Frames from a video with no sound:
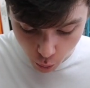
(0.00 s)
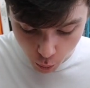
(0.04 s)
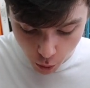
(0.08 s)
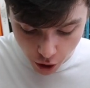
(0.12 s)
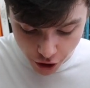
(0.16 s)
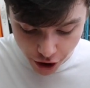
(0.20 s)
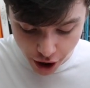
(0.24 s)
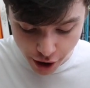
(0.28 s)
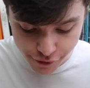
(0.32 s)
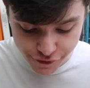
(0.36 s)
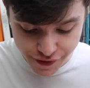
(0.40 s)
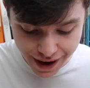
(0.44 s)

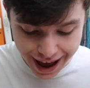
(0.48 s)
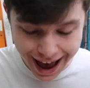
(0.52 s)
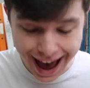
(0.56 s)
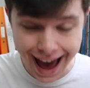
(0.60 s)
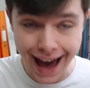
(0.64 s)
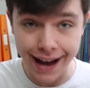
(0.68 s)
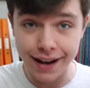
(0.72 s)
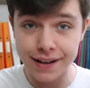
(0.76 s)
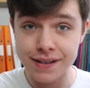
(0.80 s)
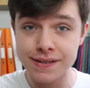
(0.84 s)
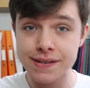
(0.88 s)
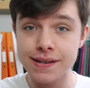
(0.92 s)
1 over
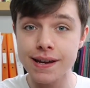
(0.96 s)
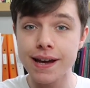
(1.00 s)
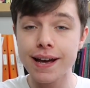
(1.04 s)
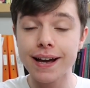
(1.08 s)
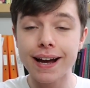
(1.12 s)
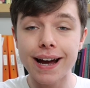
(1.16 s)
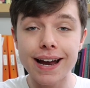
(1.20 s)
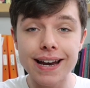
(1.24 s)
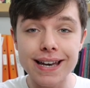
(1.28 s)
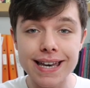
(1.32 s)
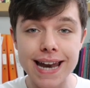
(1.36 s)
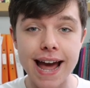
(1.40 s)
x,
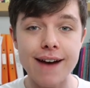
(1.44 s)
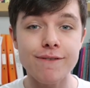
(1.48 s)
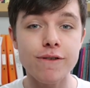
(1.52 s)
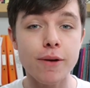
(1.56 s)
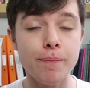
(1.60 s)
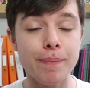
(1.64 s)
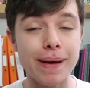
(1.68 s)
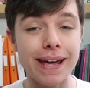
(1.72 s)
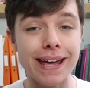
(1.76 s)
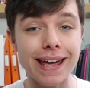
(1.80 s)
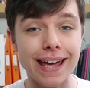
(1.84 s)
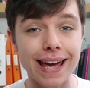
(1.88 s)
can never
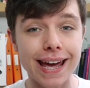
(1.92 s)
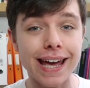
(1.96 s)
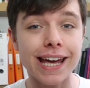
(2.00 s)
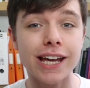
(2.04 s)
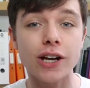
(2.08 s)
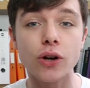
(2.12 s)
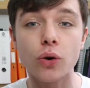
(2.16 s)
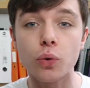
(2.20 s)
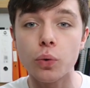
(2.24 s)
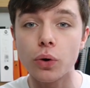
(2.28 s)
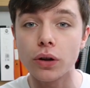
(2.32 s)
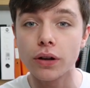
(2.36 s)
be
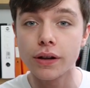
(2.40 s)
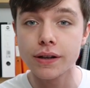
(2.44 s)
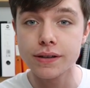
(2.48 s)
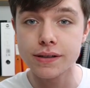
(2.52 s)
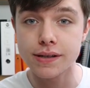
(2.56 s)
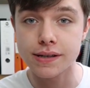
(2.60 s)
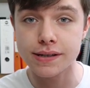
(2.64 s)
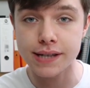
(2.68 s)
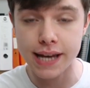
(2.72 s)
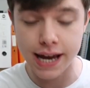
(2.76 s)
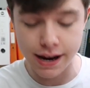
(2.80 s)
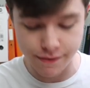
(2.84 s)
equal
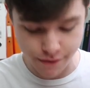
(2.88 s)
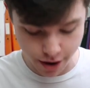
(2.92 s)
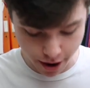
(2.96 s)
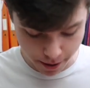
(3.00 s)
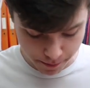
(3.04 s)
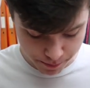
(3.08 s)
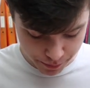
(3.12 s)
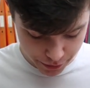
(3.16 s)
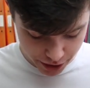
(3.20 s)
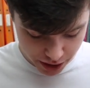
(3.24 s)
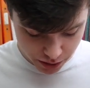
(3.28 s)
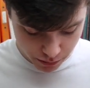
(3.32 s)
to
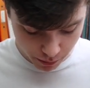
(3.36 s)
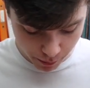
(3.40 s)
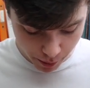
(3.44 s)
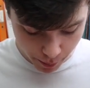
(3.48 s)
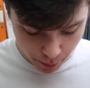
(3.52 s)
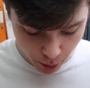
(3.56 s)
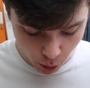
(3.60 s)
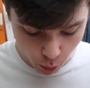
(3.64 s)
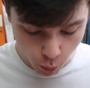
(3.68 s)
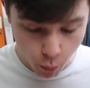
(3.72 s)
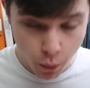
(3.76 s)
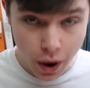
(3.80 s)
0, because when we
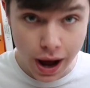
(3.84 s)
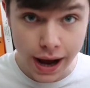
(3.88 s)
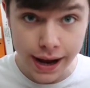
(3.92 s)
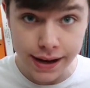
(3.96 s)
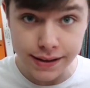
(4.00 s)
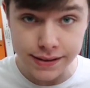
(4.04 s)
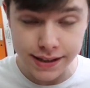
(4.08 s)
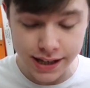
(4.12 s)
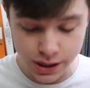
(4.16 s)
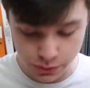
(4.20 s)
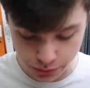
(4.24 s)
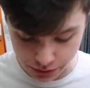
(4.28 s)
put y
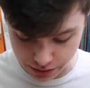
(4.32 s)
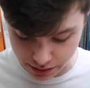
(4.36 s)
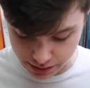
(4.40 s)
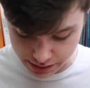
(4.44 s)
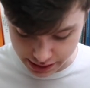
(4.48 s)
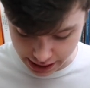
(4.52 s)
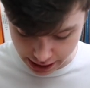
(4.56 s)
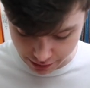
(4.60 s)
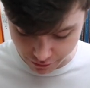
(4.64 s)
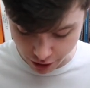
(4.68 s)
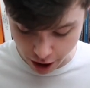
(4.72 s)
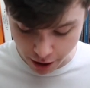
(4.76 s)
is equal to
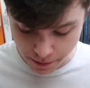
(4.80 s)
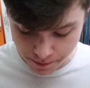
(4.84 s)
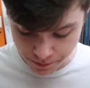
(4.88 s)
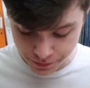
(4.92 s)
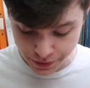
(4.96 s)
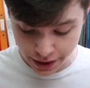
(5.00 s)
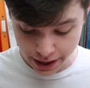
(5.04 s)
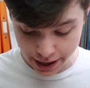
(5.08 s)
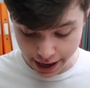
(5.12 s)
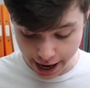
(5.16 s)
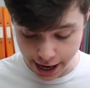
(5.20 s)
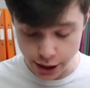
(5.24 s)
0,
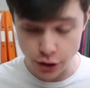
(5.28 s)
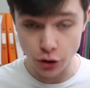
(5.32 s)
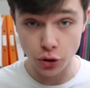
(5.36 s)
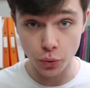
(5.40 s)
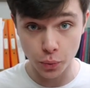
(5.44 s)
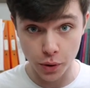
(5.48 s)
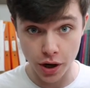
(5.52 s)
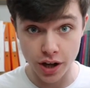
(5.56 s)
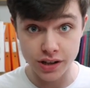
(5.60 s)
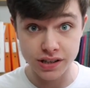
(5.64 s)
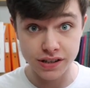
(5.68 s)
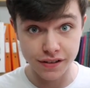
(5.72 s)
in other
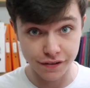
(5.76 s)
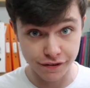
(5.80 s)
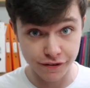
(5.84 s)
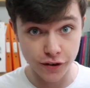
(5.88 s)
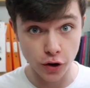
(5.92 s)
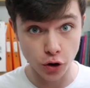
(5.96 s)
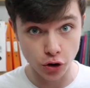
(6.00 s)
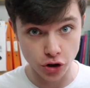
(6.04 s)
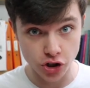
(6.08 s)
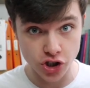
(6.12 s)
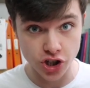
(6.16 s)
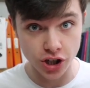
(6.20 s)
words, the
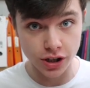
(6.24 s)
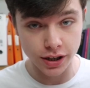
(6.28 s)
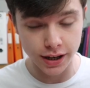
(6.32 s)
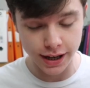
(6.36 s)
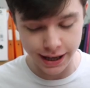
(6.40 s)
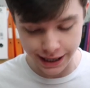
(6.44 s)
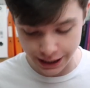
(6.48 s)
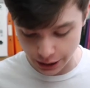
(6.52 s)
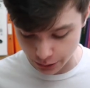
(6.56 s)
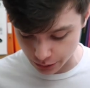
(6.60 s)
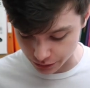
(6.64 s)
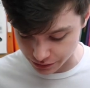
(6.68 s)
function
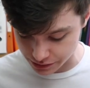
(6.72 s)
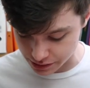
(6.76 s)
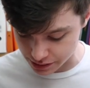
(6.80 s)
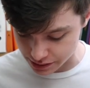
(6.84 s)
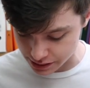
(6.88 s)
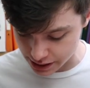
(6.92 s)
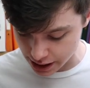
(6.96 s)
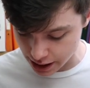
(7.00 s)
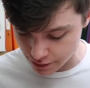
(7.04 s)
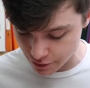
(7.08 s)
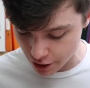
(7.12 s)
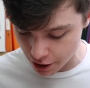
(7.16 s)
equals to
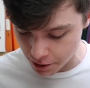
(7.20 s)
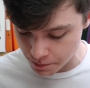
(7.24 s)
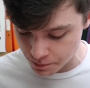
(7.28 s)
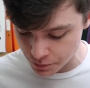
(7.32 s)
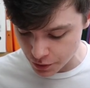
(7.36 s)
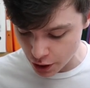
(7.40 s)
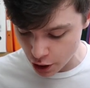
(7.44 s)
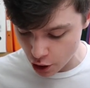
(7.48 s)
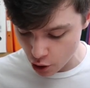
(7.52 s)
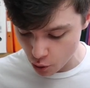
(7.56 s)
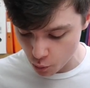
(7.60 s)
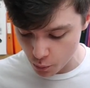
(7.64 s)
0,
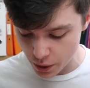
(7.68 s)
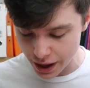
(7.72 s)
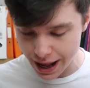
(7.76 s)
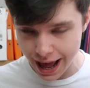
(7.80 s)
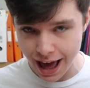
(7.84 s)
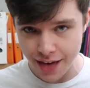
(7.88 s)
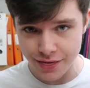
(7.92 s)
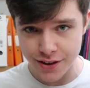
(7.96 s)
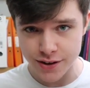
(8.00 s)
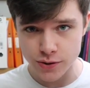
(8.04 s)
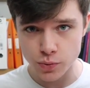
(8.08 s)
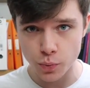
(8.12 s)
we
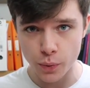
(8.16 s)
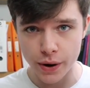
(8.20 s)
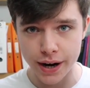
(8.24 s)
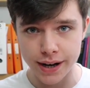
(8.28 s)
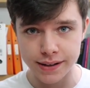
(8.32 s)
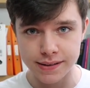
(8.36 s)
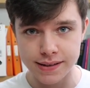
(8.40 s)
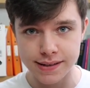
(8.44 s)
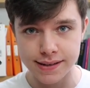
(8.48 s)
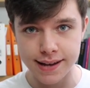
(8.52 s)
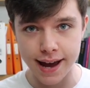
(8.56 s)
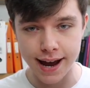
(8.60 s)
get this
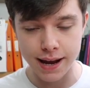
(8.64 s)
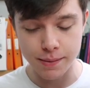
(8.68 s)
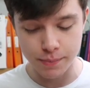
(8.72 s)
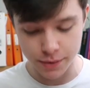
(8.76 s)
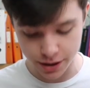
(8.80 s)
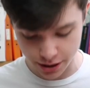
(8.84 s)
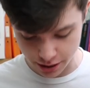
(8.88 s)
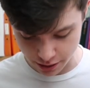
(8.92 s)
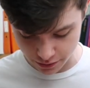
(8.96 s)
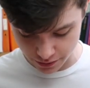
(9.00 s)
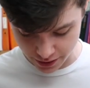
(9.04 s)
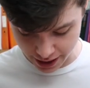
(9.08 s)
weird
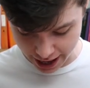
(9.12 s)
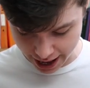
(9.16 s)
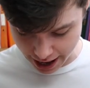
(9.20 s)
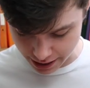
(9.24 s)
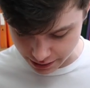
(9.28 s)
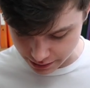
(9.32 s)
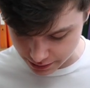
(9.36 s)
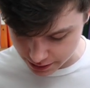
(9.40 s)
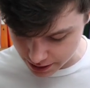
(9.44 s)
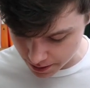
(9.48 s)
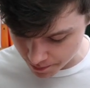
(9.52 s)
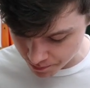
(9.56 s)
statement at the
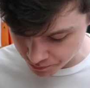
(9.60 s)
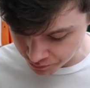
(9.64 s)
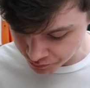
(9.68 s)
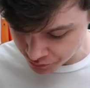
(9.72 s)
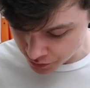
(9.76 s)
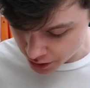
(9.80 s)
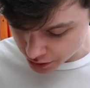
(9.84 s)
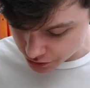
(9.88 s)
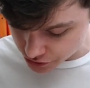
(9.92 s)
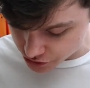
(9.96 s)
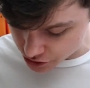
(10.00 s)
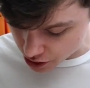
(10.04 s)
end.
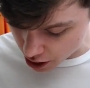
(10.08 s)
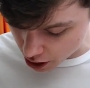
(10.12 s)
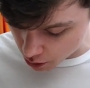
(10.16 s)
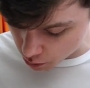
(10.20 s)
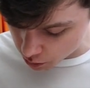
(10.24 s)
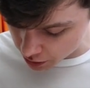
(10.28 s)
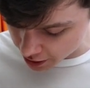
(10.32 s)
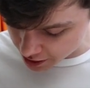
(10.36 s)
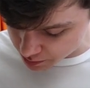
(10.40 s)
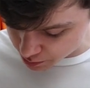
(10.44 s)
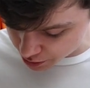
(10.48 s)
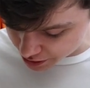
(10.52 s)
So
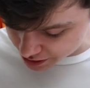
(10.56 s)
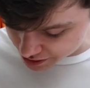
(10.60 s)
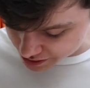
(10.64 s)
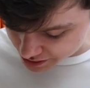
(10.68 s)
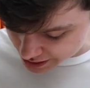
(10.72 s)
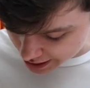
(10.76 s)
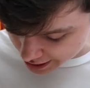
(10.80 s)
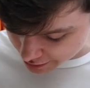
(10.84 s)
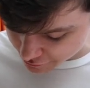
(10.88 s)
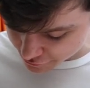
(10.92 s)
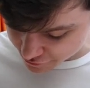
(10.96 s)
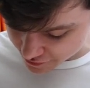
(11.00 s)
let's put a
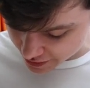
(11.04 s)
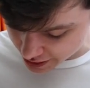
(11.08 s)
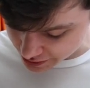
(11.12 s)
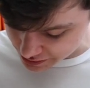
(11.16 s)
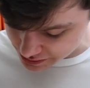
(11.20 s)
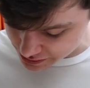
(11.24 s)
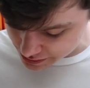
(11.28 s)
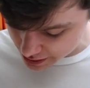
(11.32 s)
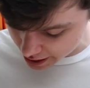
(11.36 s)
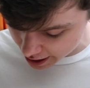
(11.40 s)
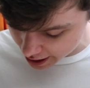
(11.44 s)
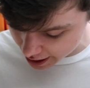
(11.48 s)
sad
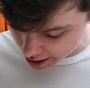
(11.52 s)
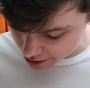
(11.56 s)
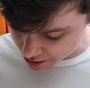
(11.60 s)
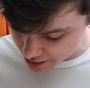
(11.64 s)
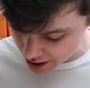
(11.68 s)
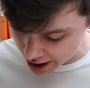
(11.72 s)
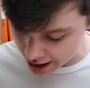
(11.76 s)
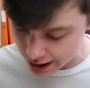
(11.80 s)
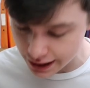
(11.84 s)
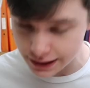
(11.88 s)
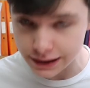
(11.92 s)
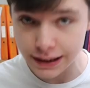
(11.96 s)
face there,
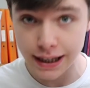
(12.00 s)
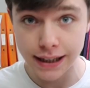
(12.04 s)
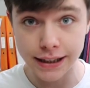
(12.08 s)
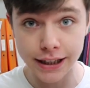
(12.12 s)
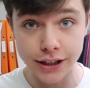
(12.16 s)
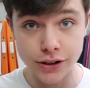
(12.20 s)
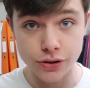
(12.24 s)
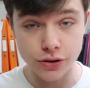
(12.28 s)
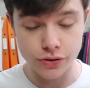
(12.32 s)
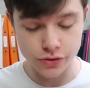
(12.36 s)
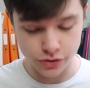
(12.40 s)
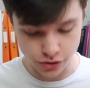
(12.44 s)
that
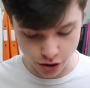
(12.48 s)
clearly does